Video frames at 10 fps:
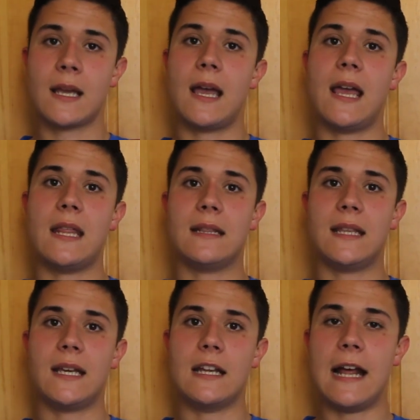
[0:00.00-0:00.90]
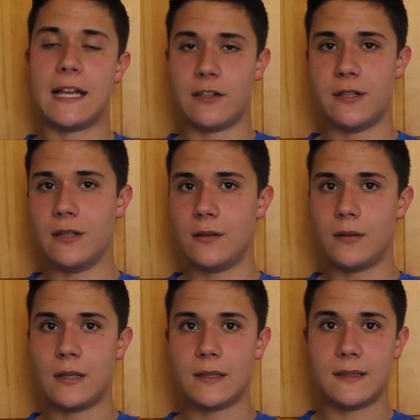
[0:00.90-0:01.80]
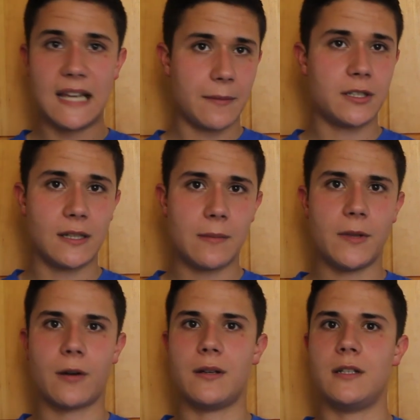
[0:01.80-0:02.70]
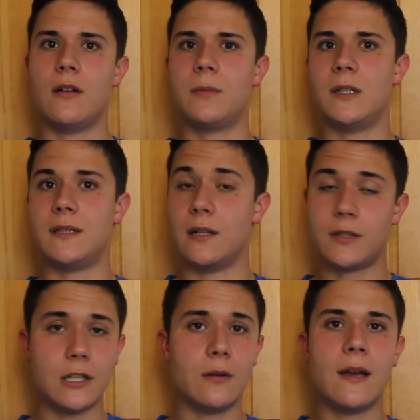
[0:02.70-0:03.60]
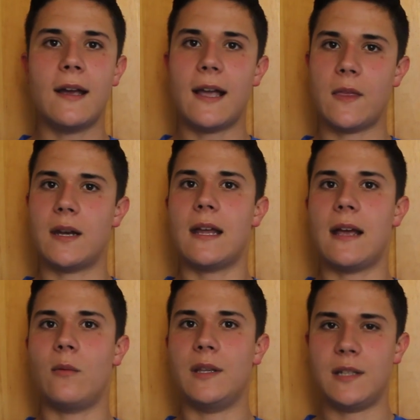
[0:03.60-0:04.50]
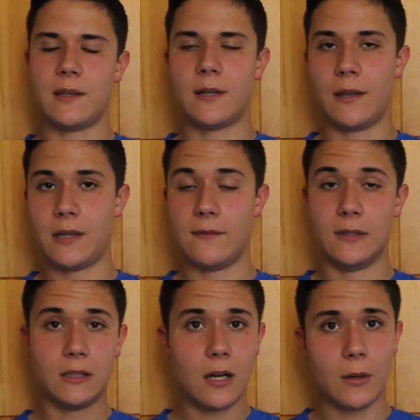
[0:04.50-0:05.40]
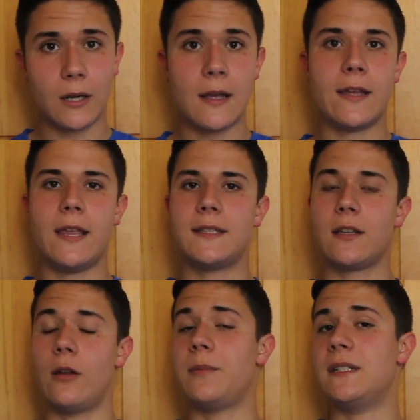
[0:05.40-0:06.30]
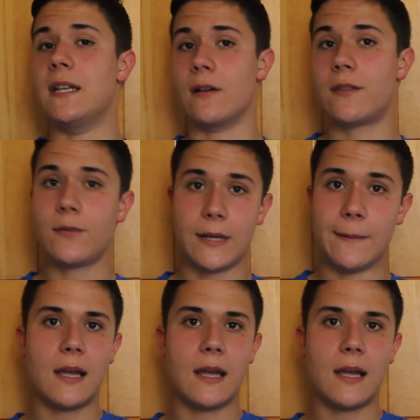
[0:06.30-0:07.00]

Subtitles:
and then as you deal damage to them, they're going to go up to tier 2, and then once you get their health even lower, it's going to go up to tier 3.